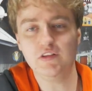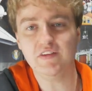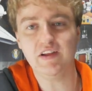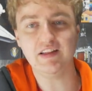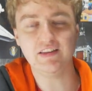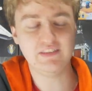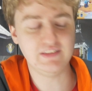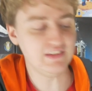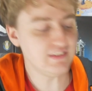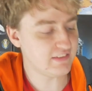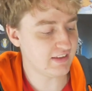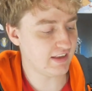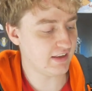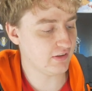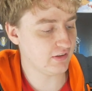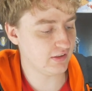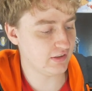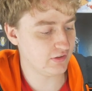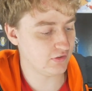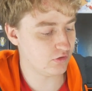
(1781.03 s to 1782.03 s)
that
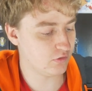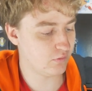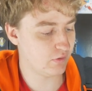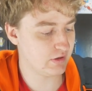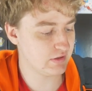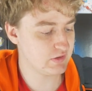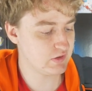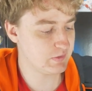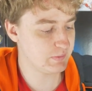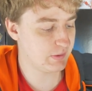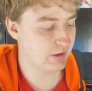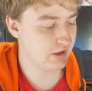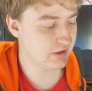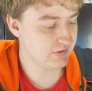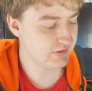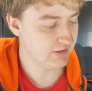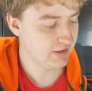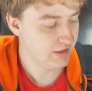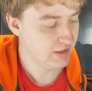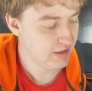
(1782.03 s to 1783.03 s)
detail into one
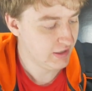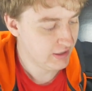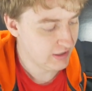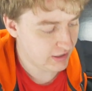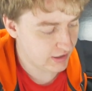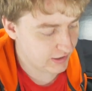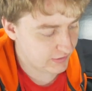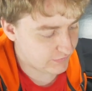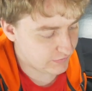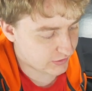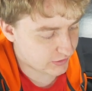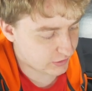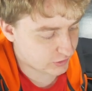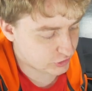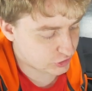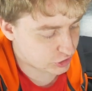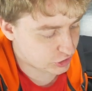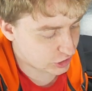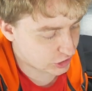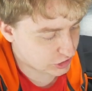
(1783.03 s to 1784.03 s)
spot. The little
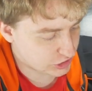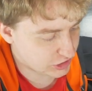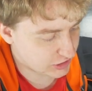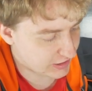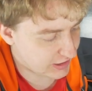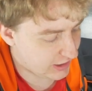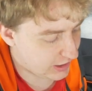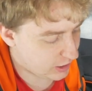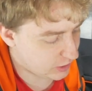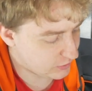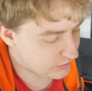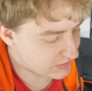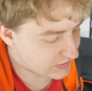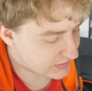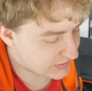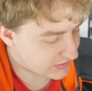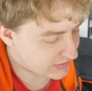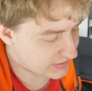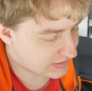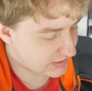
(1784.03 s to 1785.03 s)
church and the
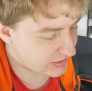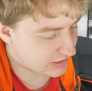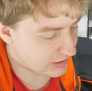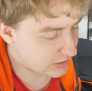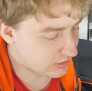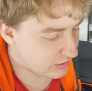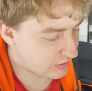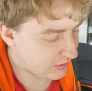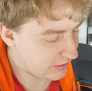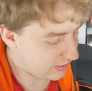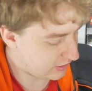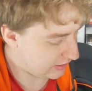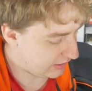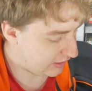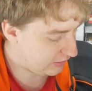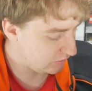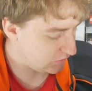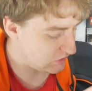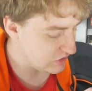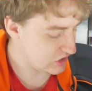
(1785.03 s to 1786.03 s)
houses here, little
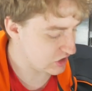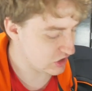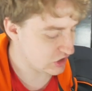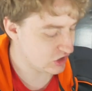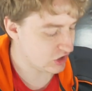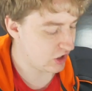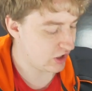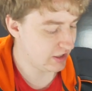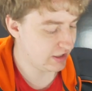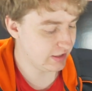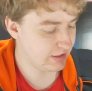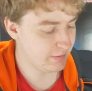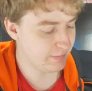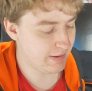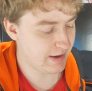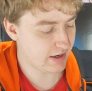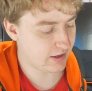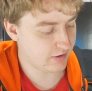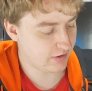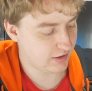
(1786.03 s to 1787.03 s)
houses just dotting the
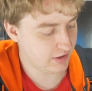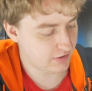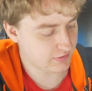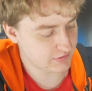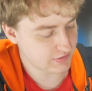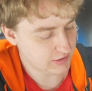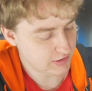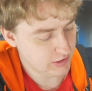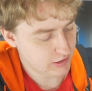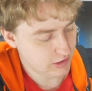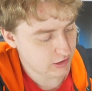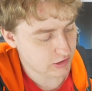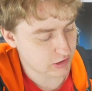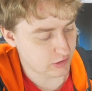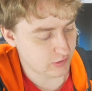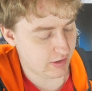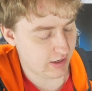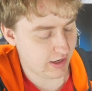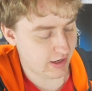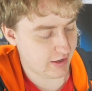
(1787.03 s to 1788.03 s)
backgrounds.
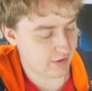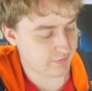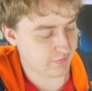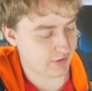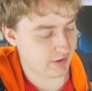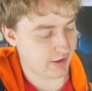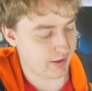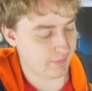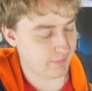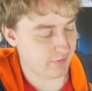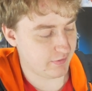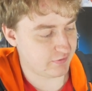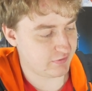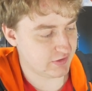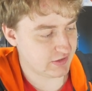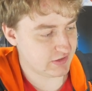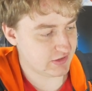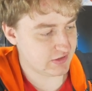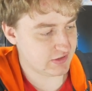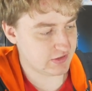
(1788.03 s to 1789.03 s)
You have
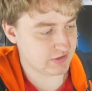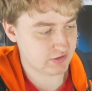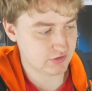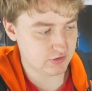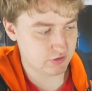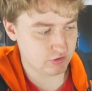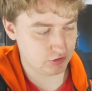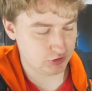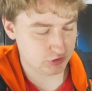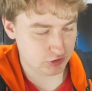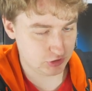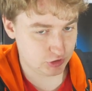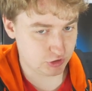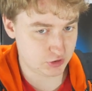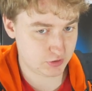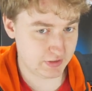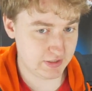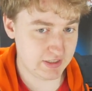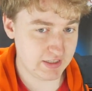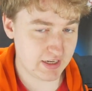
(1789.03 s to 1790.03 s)
this
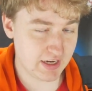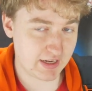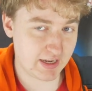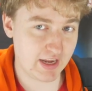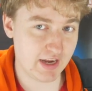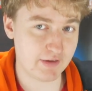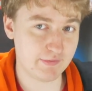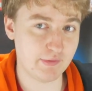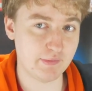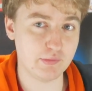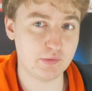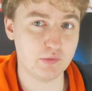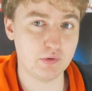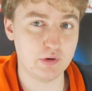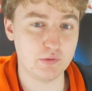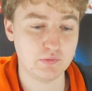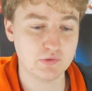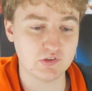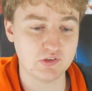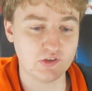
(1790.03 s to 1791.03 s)
tree, I can't remember what
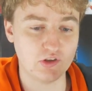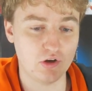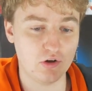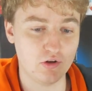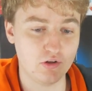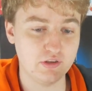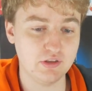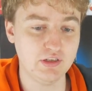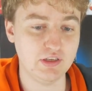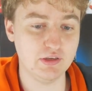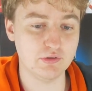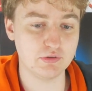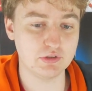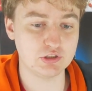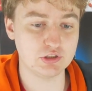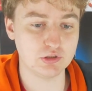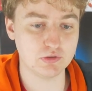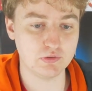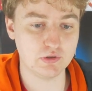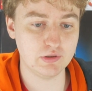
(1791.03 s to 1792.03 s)
it was called in the
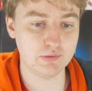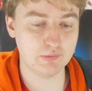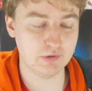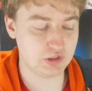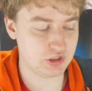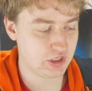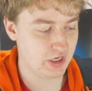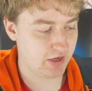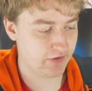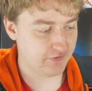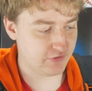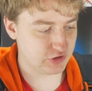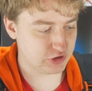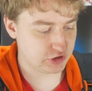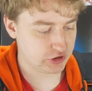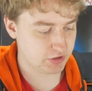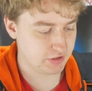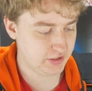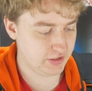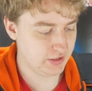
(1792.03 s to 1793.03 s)
original one, but you have the
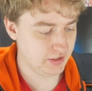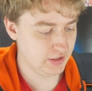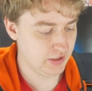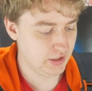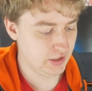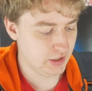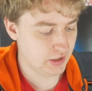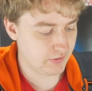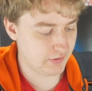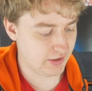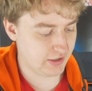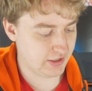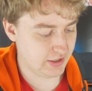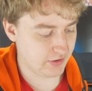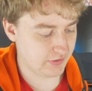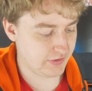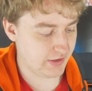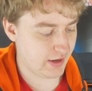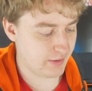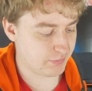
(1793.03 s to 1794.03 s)
tree right
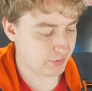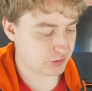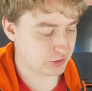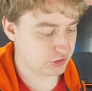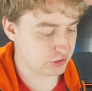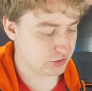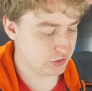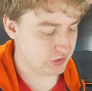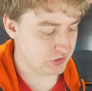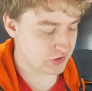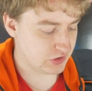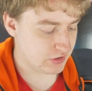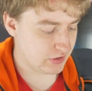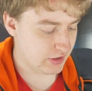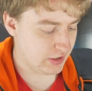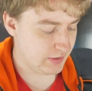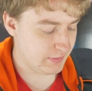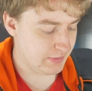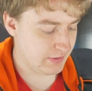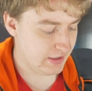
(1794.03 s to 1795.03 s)
here, and that protrudes
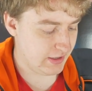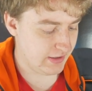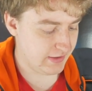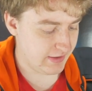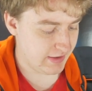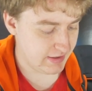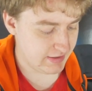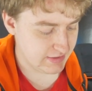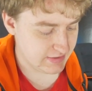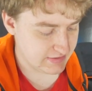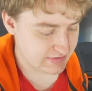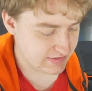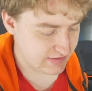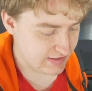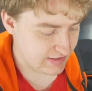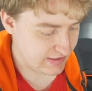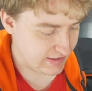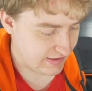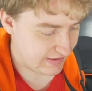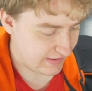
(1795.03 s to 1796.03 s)
quite a bit, and that is
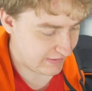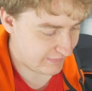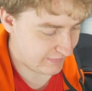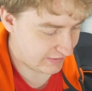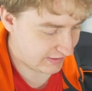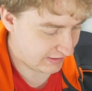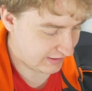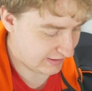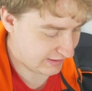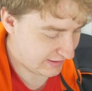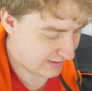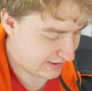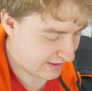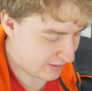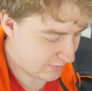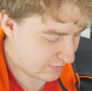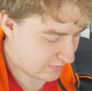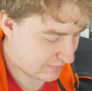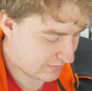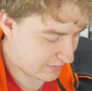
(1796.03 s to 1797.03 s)
if I can get it
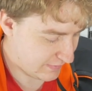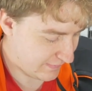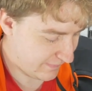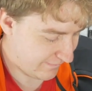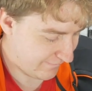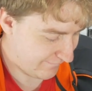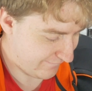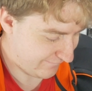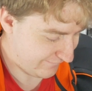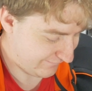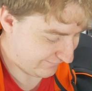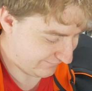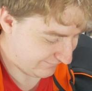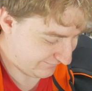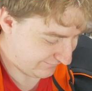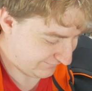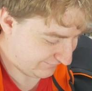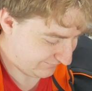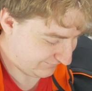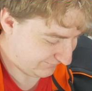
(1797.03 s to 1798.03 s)
out without
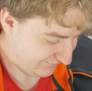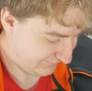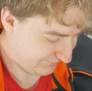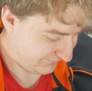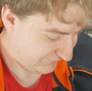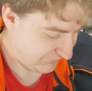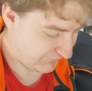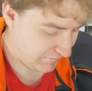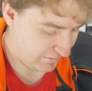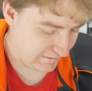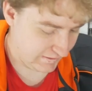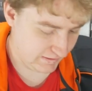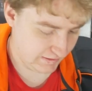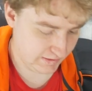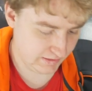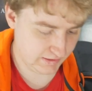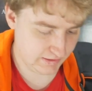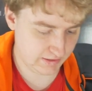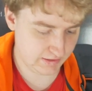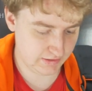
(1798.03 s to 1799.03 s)

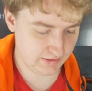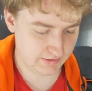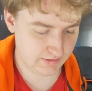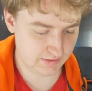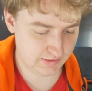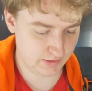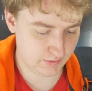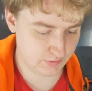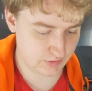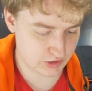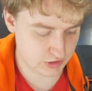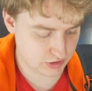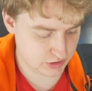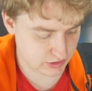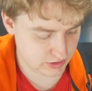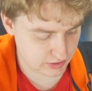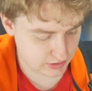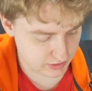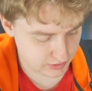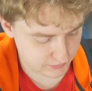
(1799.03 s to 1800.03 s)
breaking anything, which
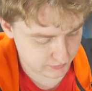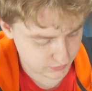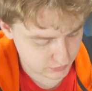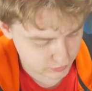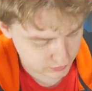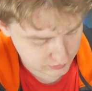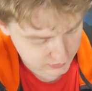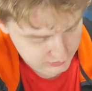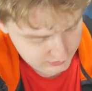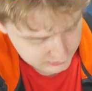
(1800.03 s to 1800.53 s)
I of course